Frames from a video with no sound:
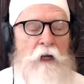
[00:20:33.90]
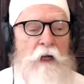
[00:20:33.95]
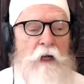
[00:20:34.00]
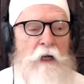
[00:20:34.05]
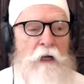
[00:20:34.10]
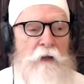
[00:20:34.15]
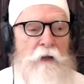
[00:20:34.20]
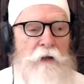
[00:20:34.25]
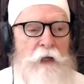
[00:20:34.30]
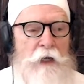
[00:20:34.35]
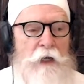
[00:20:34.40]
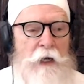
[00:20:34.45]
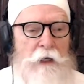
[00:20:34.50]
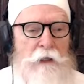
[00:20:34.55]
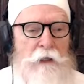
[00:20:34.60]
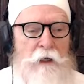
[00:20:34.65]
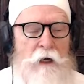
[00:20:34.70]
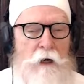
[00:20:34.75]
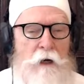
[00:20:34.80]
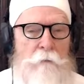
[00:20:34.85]
that had
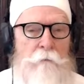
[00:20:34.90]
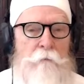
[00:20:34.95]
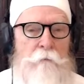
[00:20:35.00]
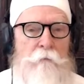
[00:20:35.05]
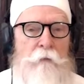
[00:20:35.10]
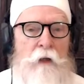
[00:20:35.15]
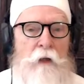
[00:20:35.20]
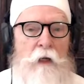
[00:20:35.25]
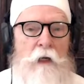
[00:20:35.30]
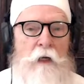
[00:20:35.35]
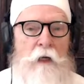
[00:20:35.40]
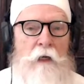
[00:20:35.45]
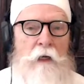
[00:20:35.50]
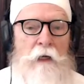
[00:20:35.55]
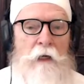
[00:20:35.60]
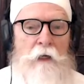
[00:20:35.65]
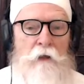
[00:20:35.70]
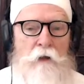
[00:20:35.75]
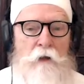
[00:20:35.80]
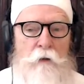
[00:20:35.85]
come
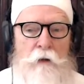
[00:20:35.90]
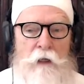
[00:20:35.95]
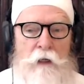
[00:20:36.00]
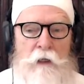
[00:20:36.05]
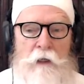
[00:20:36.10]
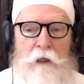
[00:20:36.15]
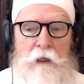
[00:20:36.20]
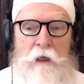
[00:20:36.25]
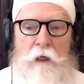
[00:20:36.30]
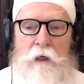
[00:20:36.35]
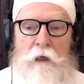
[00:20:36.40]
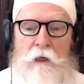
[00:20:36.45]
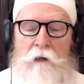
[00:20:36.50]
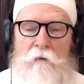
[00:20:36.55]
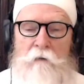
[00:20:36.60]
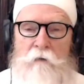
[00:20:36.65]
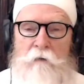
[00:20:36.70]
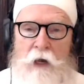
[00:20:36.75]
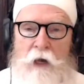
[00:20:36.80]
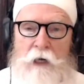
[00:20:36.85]
into India,
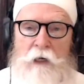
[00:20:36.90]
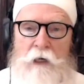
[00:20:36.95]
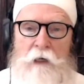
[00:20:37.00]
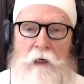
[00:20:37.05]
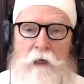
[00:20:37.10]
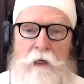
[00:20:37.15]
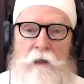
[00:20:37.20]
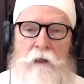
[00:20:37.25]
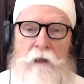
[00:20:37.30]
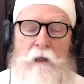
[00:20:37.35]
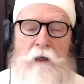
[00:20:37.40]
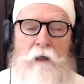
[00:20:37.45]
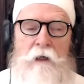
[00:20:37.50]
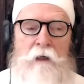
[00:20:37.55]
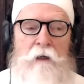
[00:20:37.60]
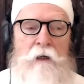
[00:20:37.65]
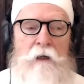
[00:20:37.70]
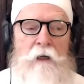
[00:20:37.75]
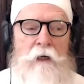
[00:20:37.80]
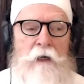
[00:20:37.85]
invaded India,
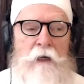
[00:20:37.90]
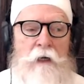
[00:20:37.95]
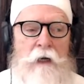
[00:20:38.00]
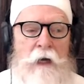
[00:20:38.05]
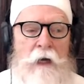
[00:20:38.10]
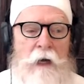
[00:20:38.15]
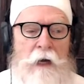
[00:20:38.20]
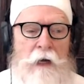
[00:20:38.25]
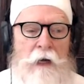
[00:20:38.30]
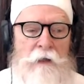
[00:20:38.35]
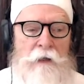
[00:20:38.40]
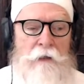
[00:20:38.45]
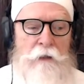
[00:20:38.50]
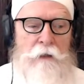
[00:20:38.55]
and